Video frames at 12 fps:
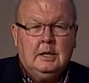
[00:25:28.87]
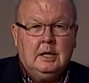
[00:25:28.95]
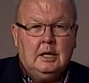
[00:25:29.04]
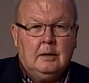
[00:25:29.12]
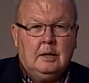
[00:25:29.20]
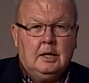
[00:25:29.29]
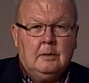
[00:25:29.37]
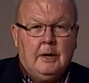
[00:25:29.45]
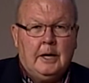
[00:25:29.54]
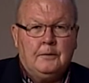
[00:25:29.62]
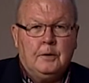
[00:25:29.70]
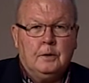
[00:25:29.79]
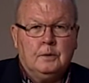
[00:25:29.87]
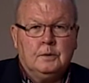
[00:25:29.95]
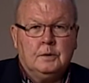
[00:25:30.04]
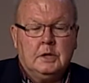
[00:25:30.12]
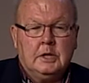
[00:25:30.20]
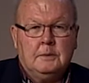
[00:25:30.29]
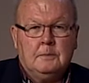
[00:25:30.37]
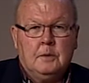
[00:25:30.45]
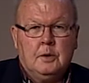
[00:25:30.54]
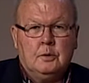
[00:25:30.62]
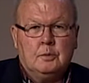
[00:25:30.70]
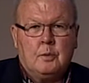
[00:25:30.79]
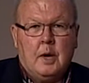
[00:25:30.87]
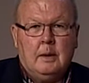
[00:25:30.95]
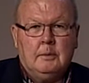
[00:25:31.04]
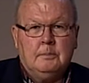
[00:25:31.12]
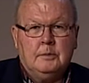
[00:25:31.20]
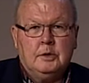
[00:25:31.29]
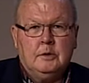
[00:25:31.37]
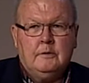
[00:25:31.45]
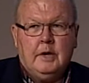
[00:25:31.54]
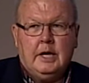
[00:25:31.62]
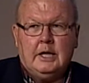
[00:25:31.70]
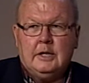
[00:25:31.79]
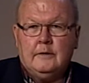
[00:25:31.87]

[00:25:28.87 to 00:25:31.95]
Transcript: uh, about those, uh, those problems you've had.